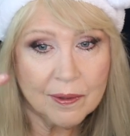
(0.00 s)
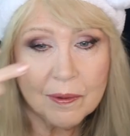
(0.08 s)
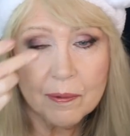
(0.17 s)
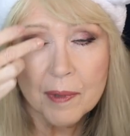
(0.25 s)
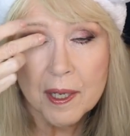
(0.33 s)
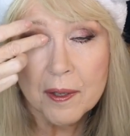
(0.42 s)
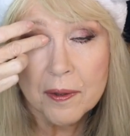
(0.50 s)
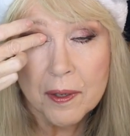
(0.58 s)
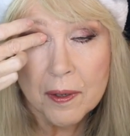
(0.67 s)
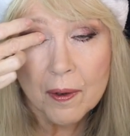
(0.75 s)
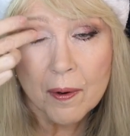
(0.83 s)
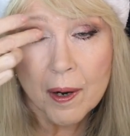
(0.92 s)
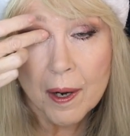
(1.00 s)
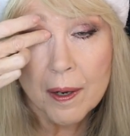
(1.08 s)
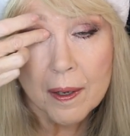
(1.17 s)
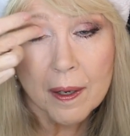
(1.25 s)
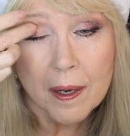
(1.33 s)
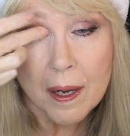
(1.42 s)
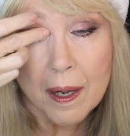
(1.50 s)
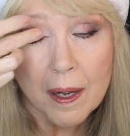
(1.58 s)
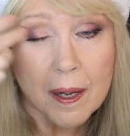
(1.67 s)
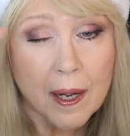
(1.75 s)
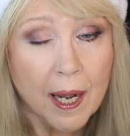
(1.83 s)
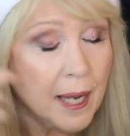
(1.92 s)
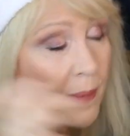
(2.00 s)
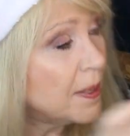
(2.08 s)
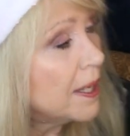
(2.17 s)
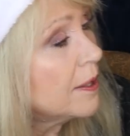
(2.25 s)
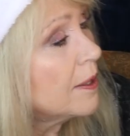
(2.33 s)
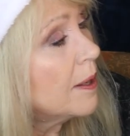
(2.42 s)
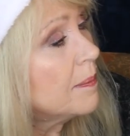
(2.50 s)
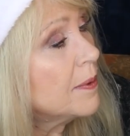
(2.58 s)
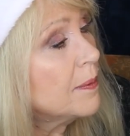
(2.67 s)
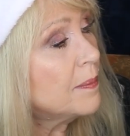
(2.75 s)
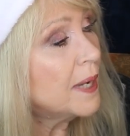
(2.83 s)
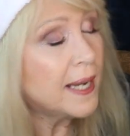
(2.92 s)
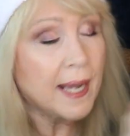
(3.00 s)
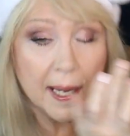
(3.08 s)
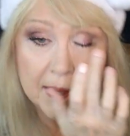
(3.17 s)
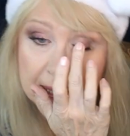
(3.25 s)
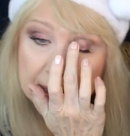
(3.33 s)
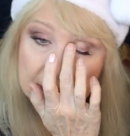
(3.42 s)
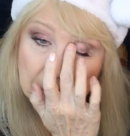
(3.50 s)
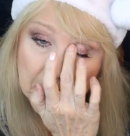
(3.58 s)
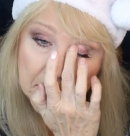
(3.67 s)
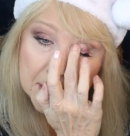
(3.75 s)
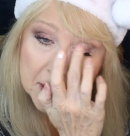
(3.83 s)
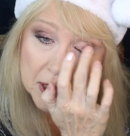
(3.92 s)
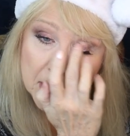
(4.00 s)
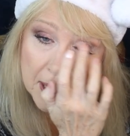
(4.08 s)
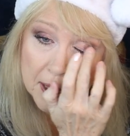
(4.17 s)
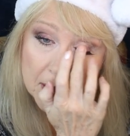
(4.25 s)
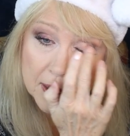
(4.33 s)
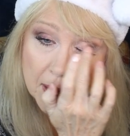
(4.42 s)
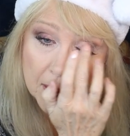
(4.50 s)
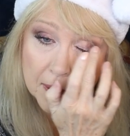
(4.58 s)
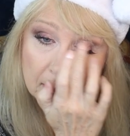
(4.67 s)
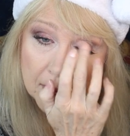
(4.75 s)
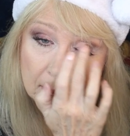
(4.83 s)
with your eye makeup by adding some of these shades in.